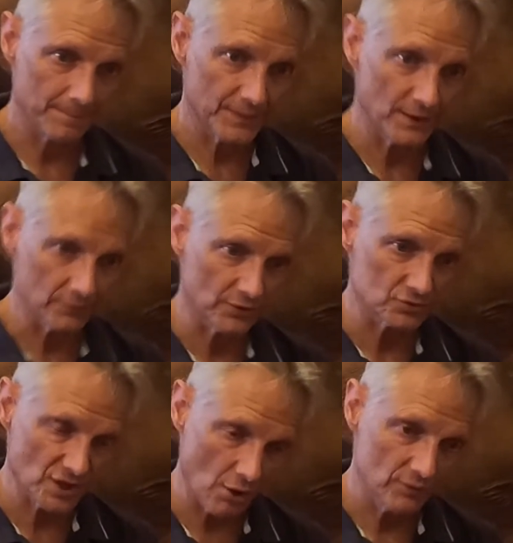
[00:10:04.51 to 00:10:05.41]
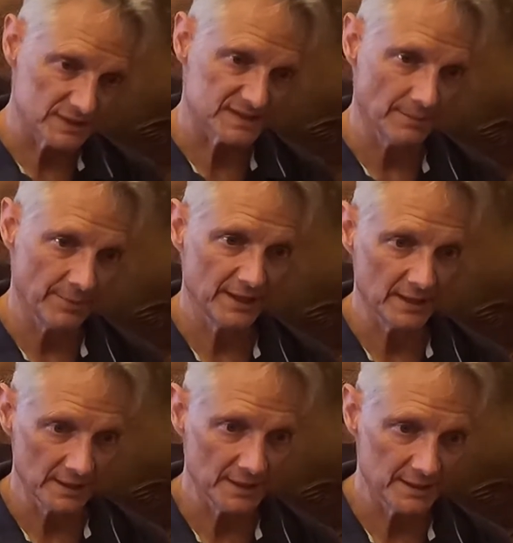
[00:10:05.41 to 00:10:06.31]
There's always somebody
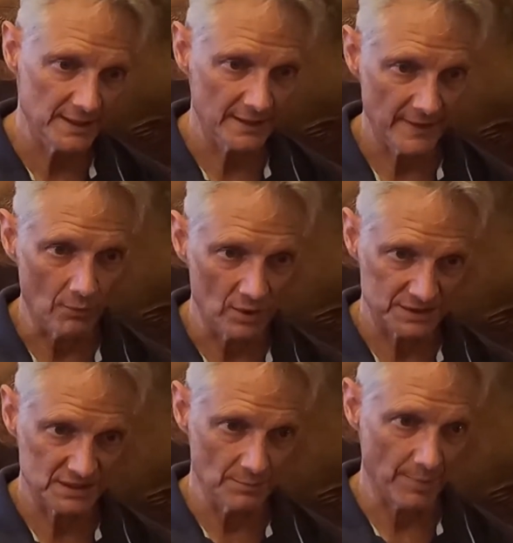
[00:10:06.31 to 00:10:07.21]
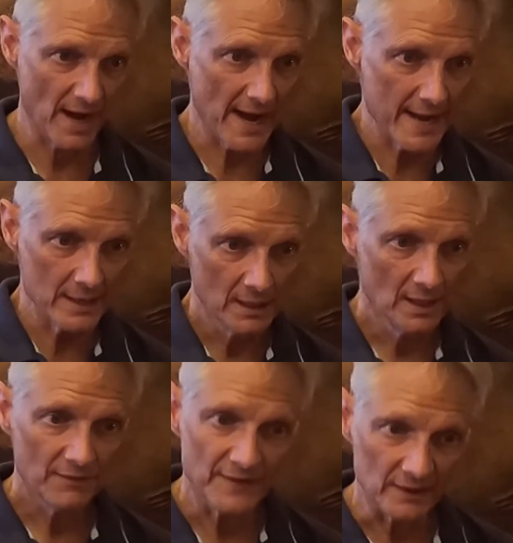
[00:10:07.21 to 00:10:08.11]
in India that wants to buy
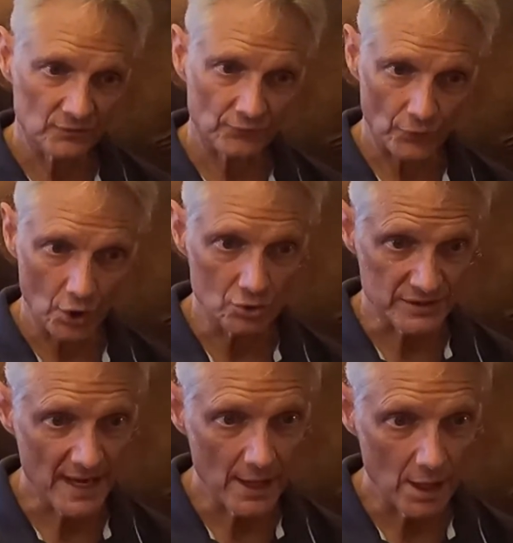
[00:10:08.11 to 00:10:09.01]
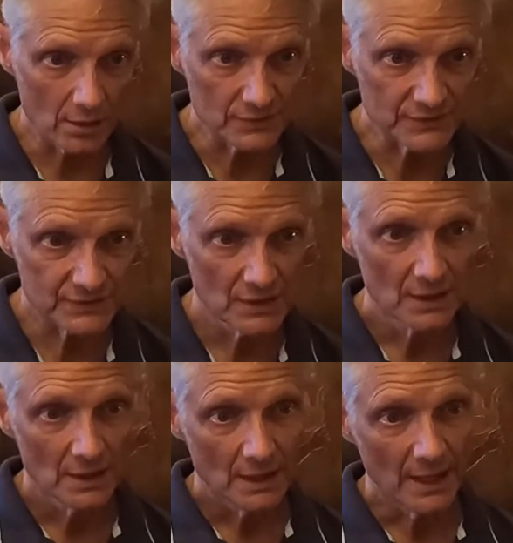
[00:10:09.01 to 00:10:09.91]
things for hotels
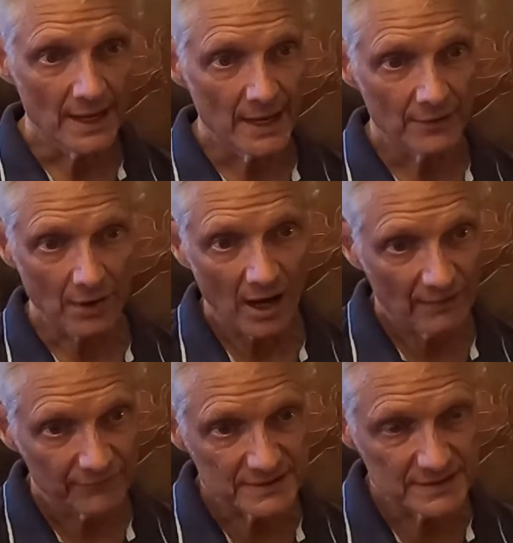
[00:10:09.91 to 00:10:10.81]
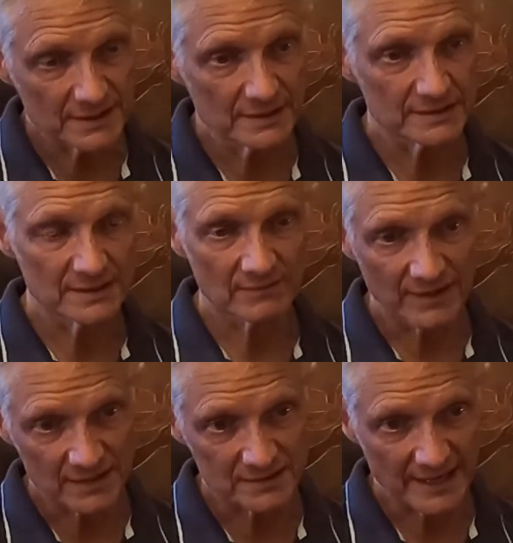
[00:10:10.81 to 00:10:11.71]
and offices and
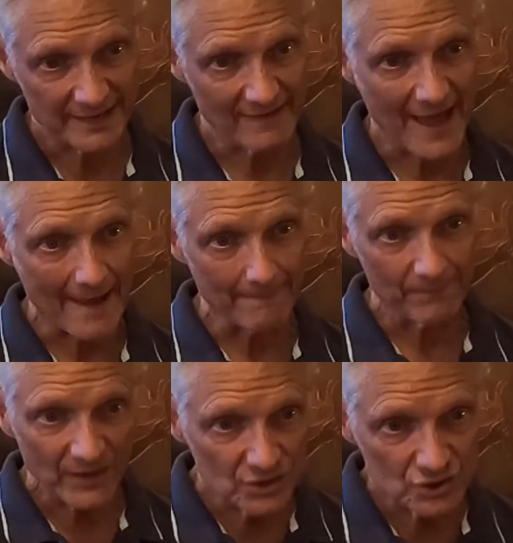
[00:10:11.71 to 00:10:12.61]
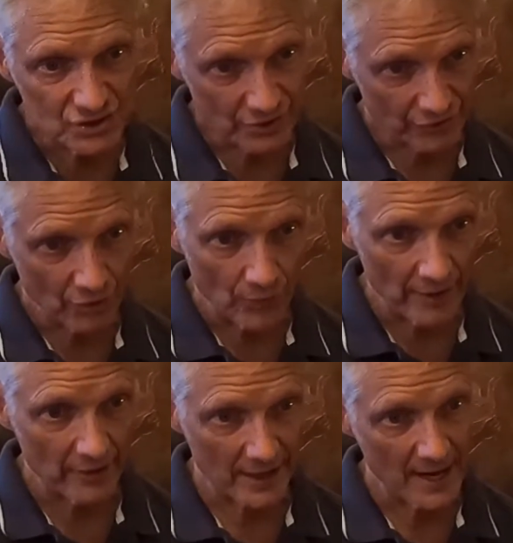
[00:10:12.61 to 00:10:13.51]
things like that. They just don't know
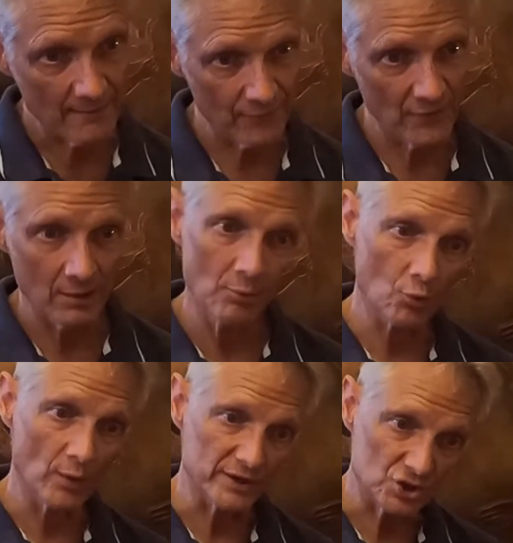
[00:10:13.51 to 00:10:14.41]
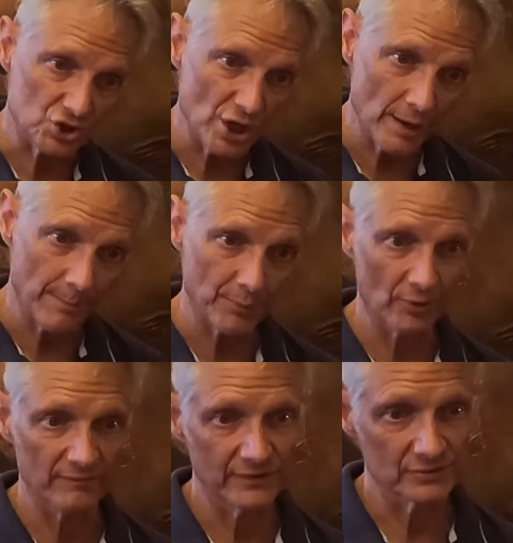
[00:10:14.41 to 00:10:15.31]
where it came from or what ship or
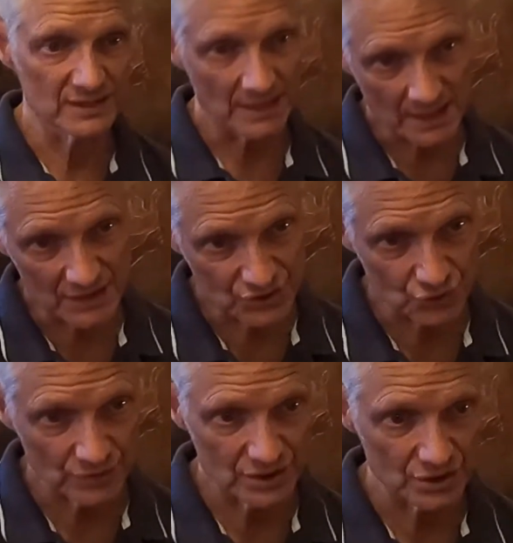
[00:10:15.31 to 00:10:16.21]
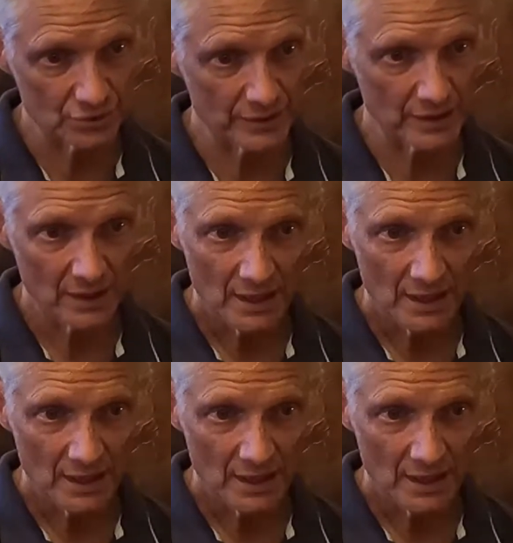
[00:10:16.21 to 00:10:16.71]
if there's any history to it.